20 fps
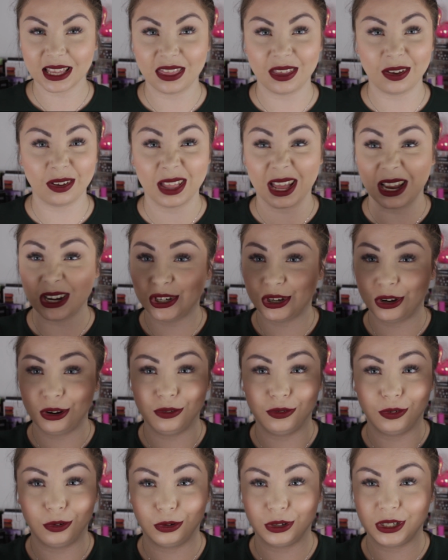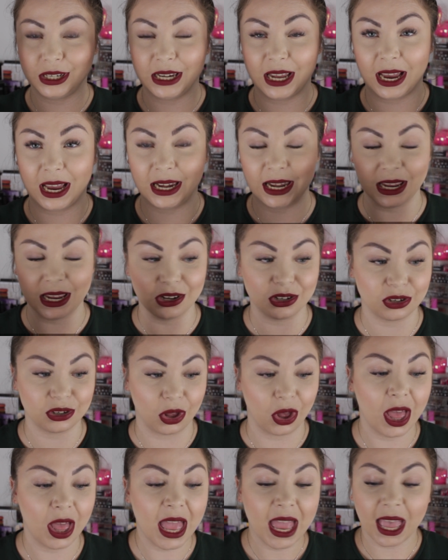And they're like $2.49 each,
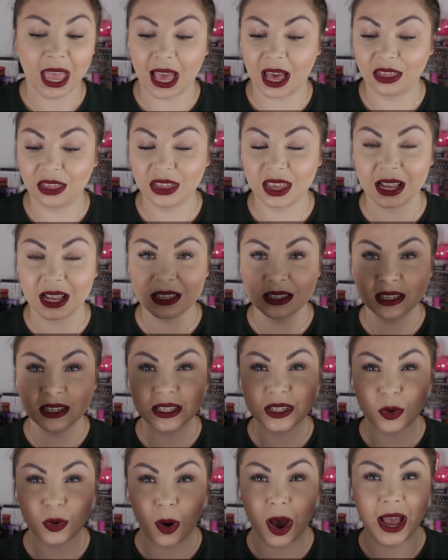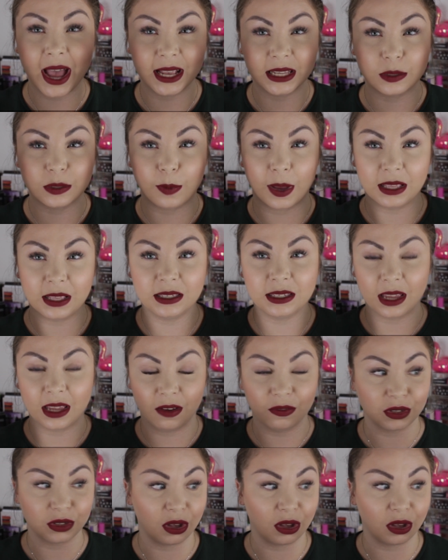so Cath Kidston's quite expensive,